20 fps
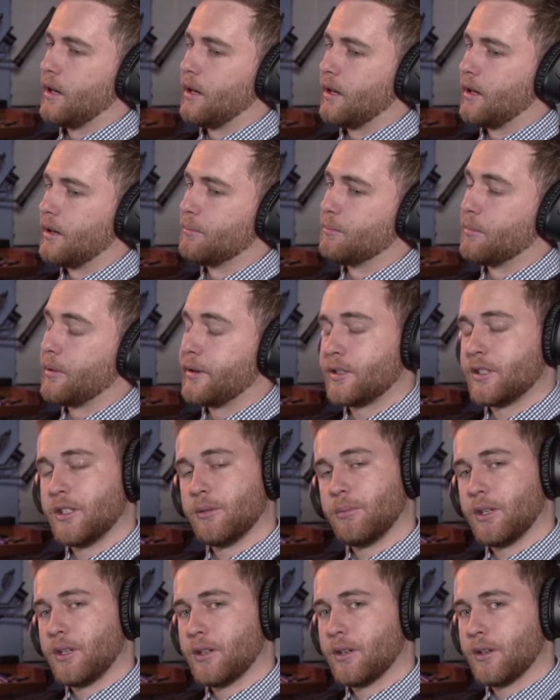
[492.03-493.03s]
mostly
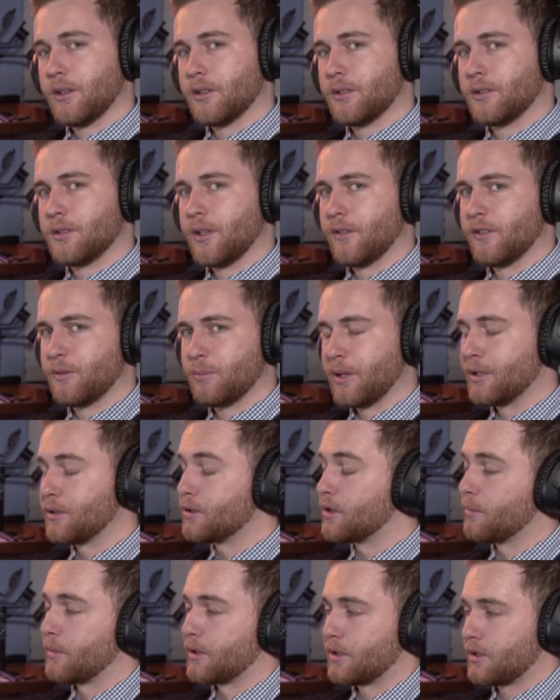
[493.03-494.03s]
because you've spent
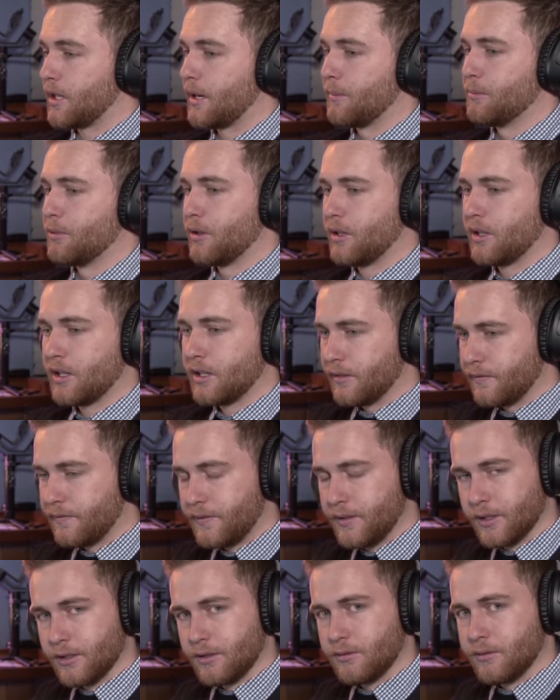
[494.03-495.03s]
so much time doing it, it
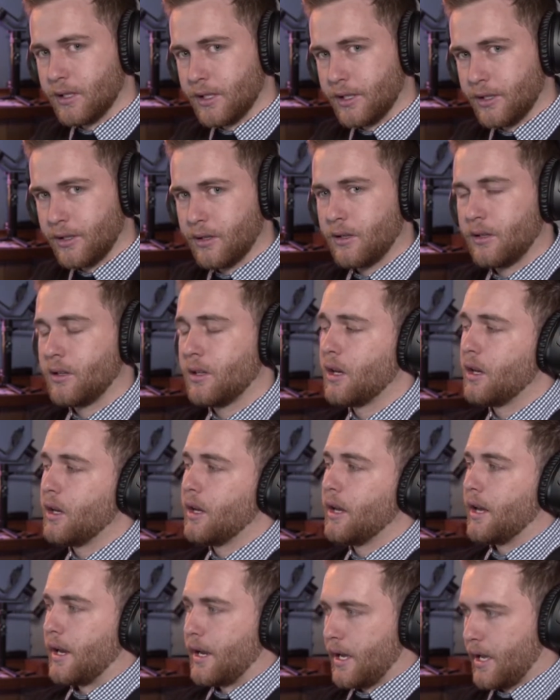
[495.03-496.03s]
feels really good,
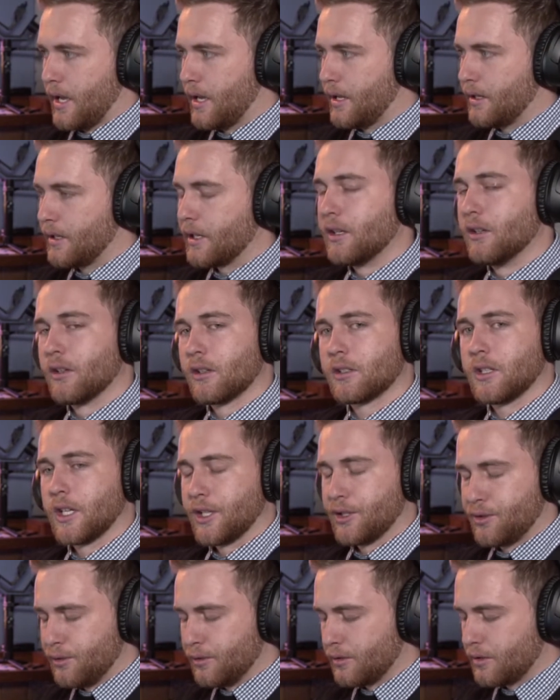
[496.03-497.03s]
and it looks
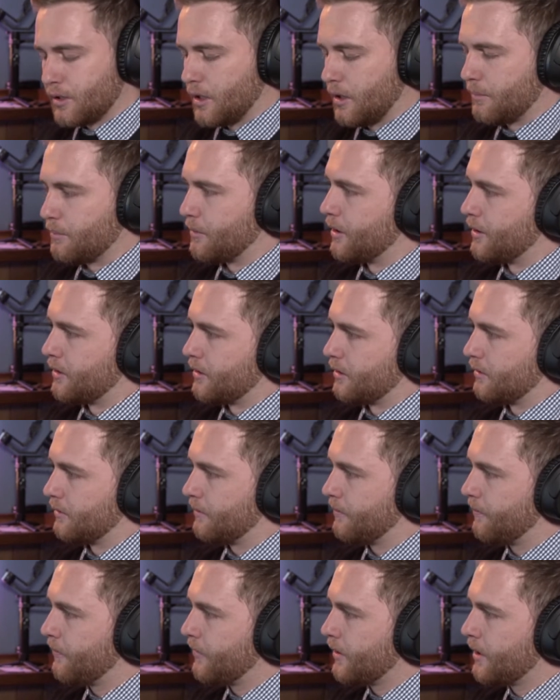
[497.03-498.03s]
like true stop motion.
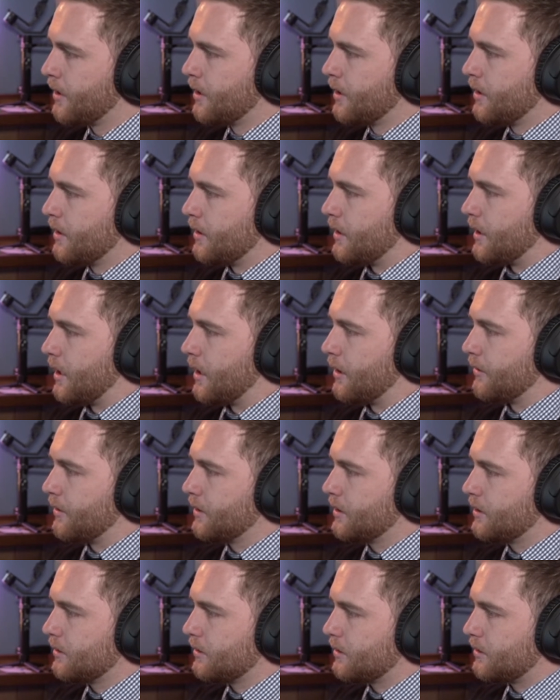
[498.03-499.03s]
Now
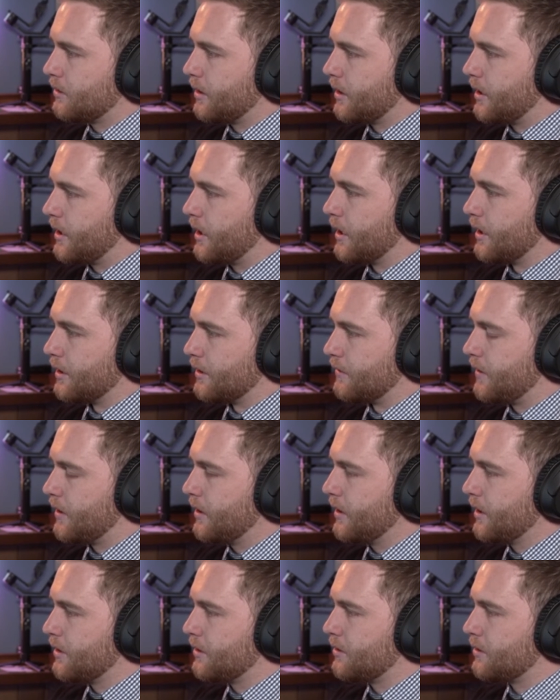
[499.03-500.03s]
this little trick here is
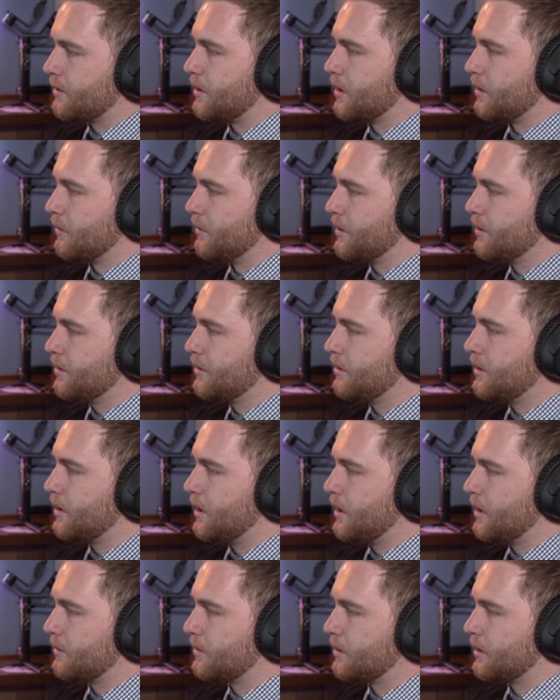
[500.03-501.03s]
very interesting. When you see
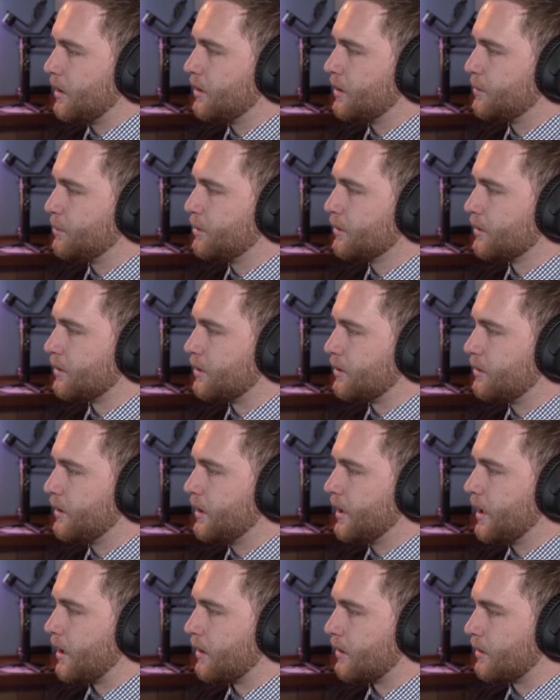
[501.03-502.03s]
him starting to pull the
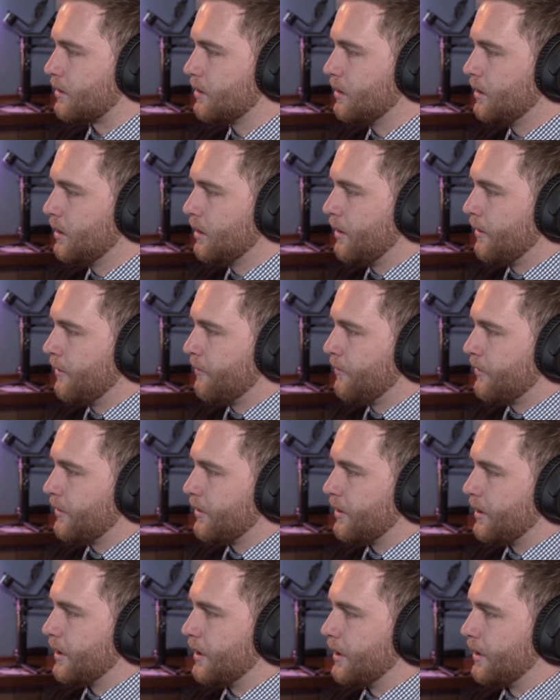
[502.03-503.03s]
string out,
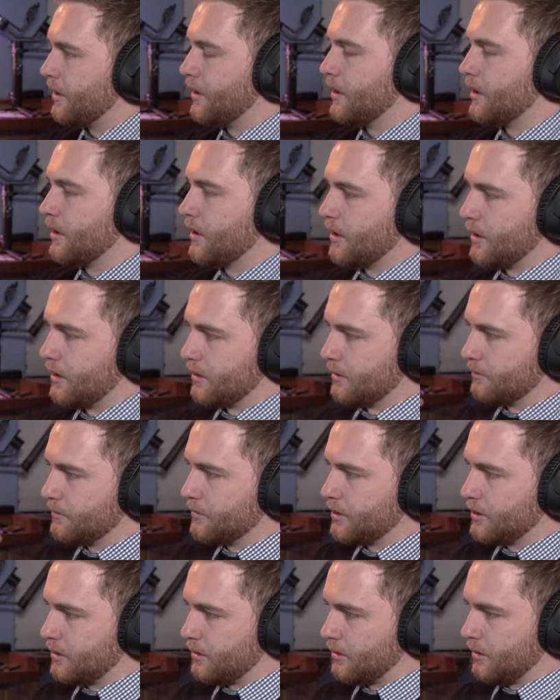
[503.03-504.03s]
the
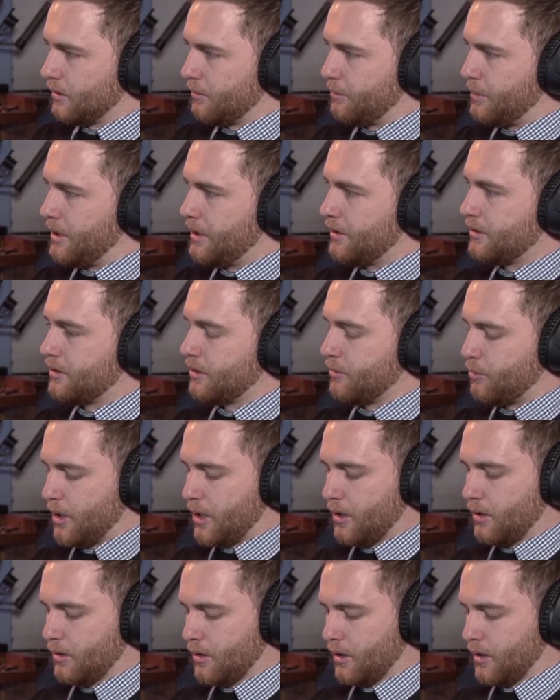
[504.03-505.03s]
pieces of
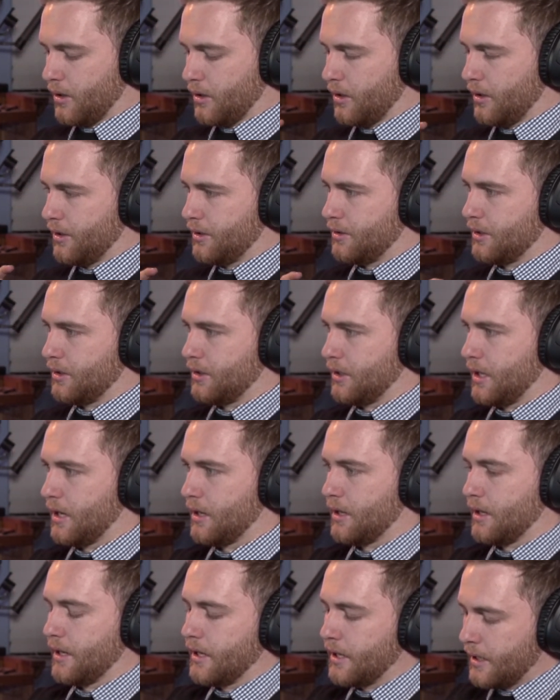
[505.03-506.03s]
bottle go closer
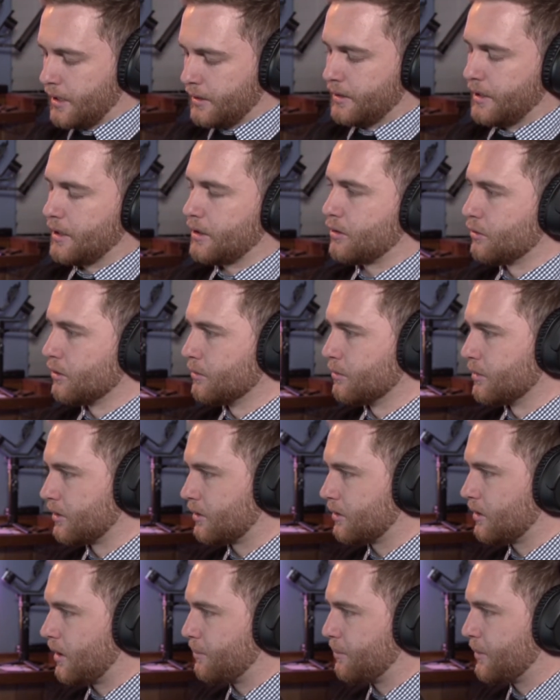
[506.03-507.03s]
together. Again, that's normal
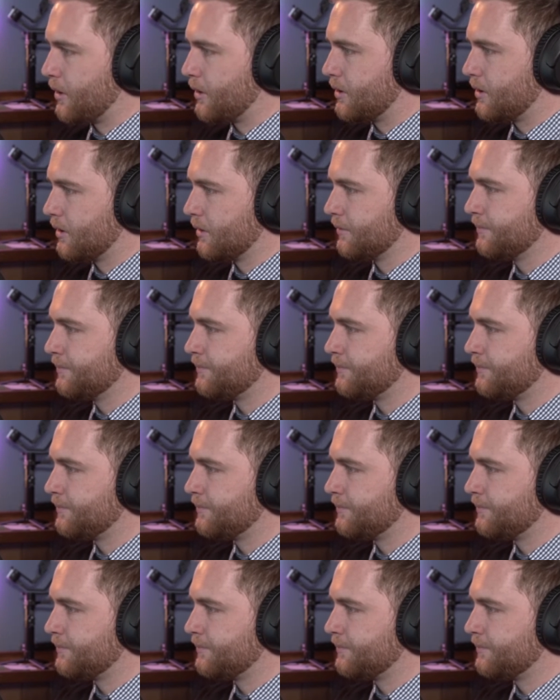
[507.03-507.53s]
stop motion.